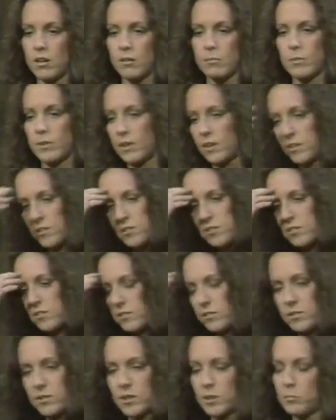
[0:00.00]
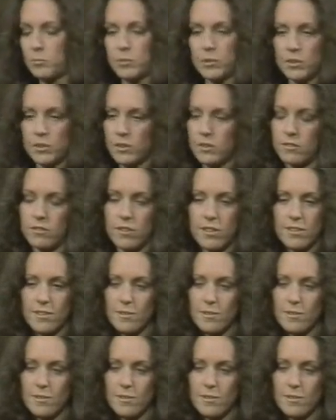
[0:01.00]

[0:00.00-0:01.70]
I mean, I just still can't believe it.